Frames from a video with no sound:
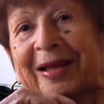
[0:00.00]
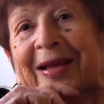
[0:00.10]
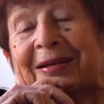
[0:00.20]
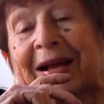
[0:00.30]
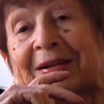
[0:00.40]

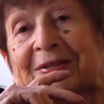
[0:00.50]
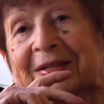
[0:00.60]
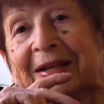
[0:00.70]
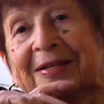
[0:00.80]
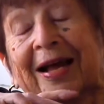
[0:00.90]
and I
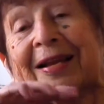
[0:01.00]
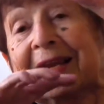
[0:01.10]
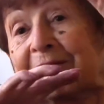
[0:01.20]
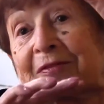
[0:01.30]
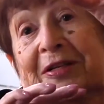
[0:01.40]
said, I
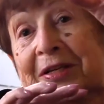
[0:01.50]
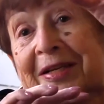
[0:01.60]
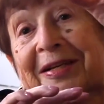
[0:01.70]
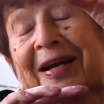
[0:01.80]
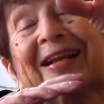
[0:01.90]
love it
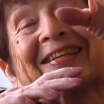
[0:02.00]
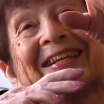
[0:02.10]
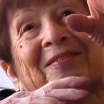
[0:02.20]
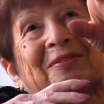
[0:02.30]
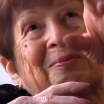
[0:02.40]
here, I'll never